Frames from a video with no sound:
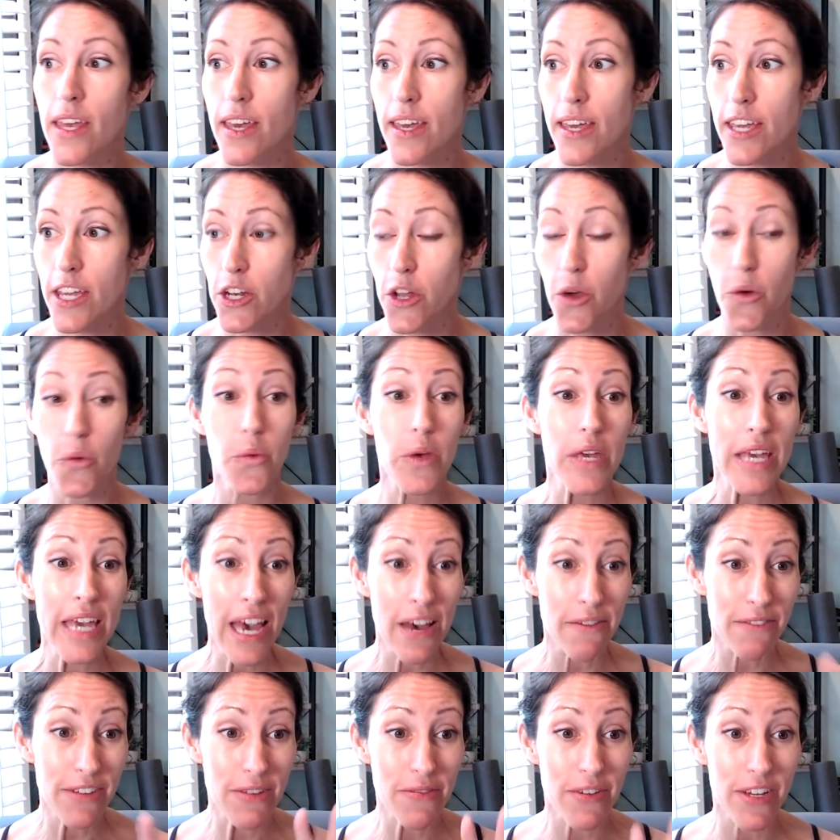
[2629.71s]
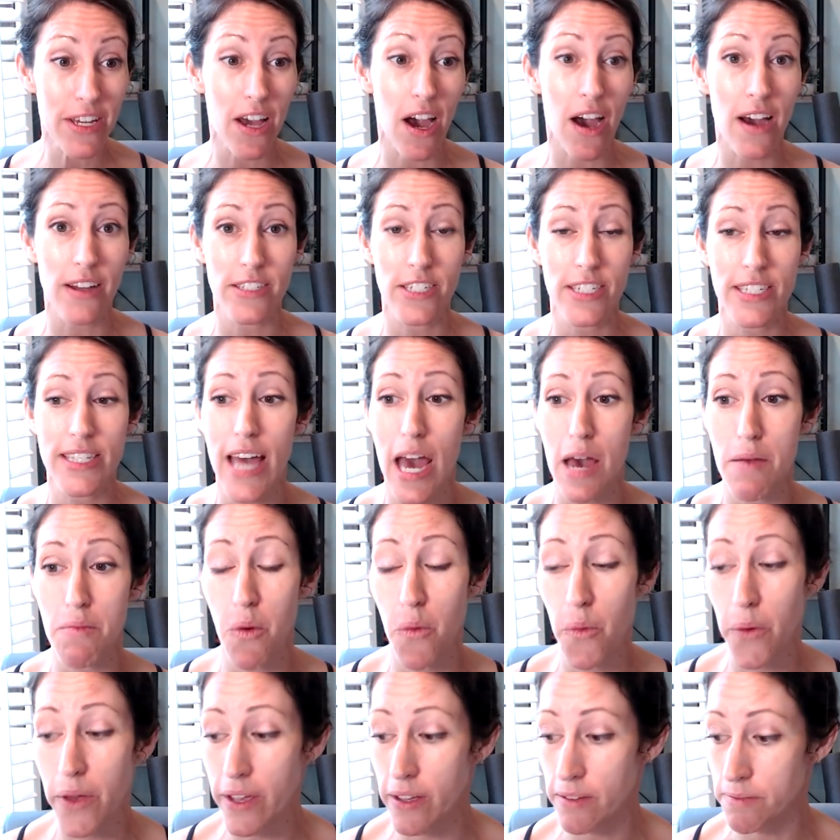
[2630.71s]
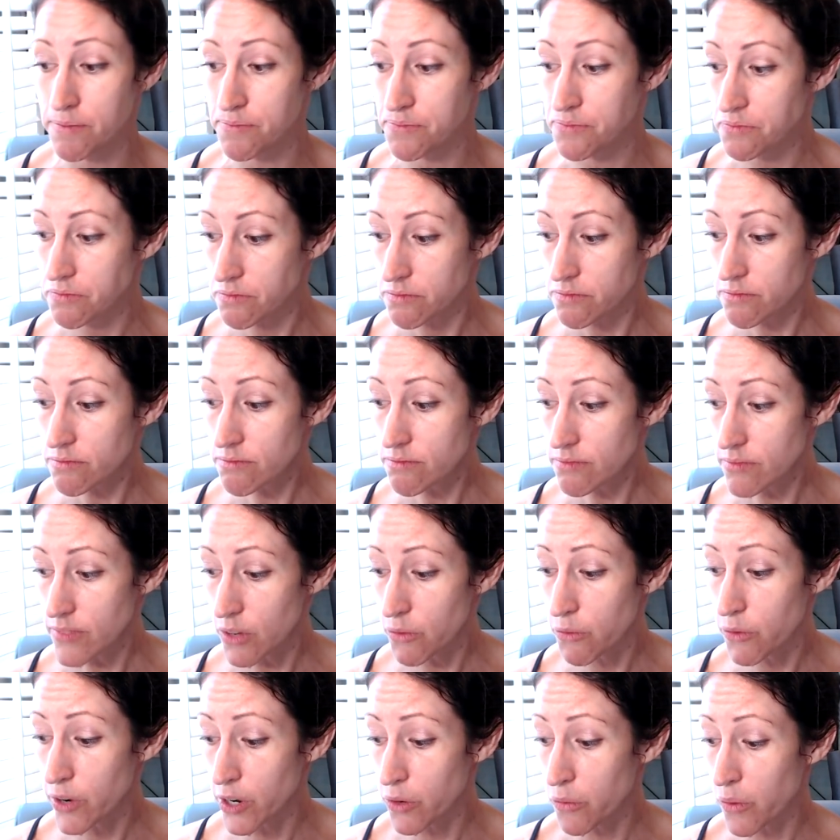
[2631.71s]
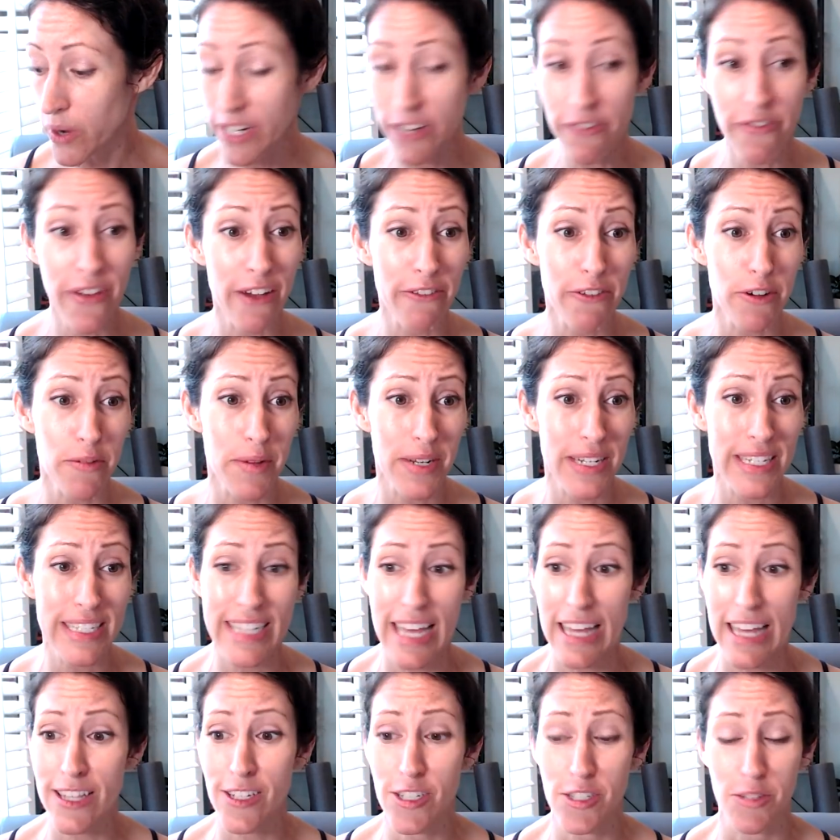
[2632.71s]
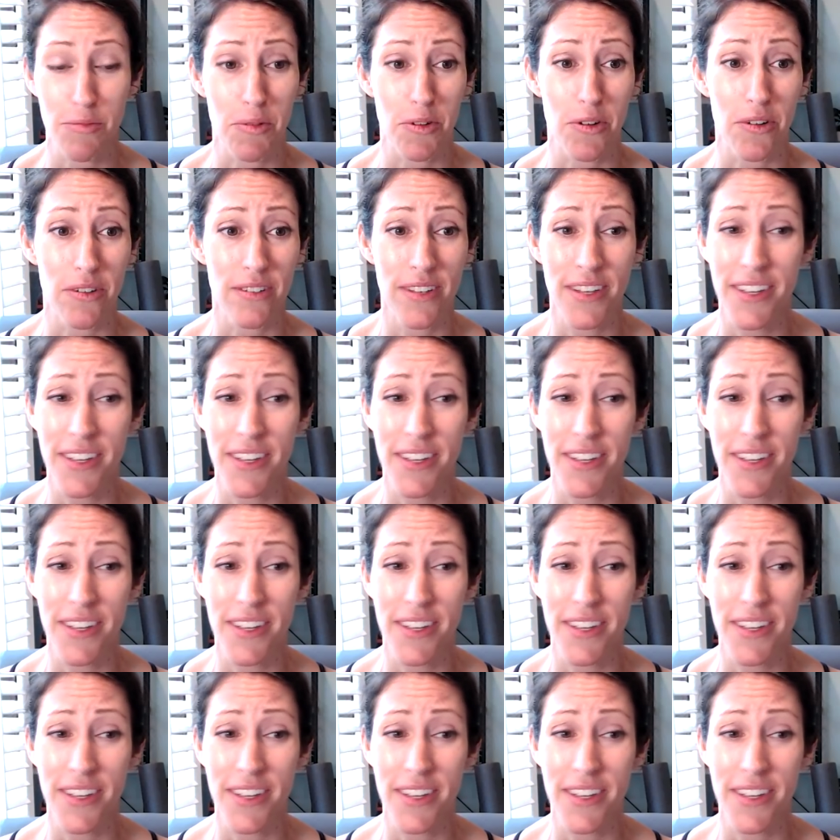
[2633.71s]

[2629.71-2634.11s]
You know, we haven't even gotten to that point where what if everybody's eligible?